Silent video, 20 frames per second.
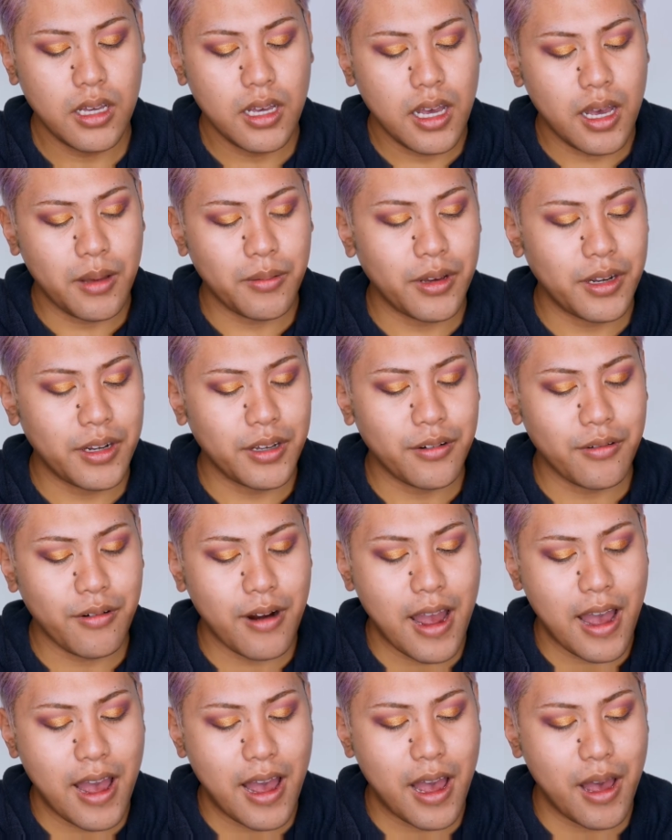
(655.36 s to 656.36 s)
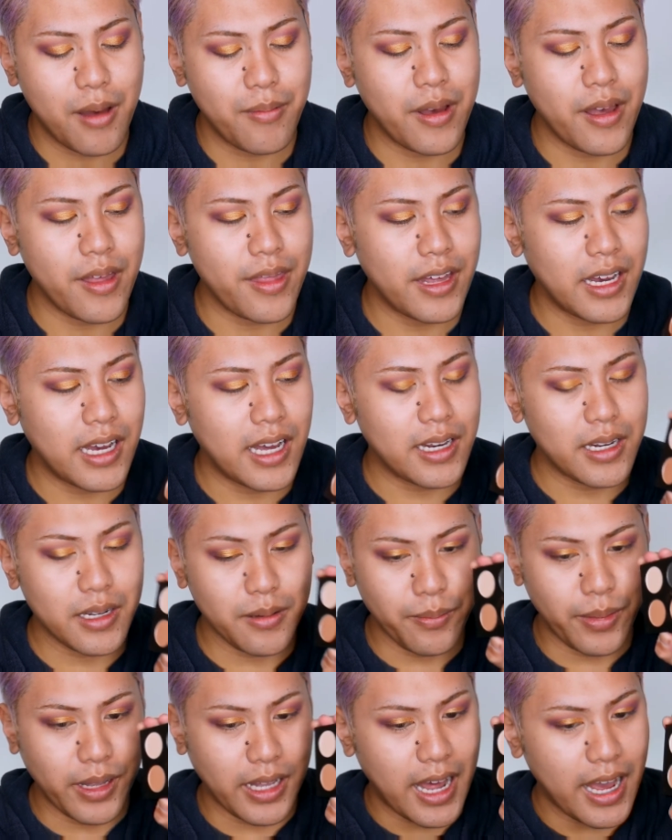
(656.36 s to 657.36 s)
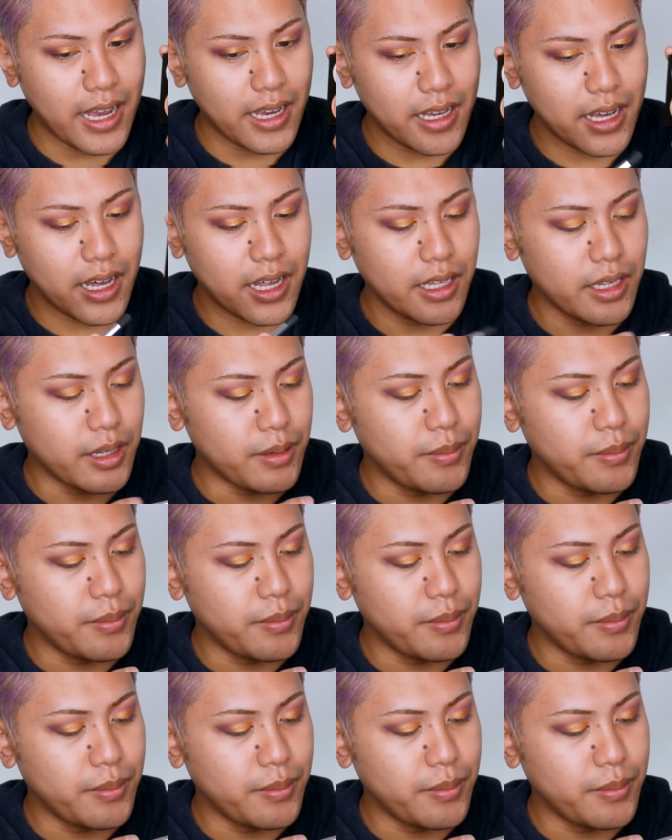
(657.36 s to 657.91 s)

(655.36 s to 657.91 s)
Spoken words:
I'm going to grab that black colour,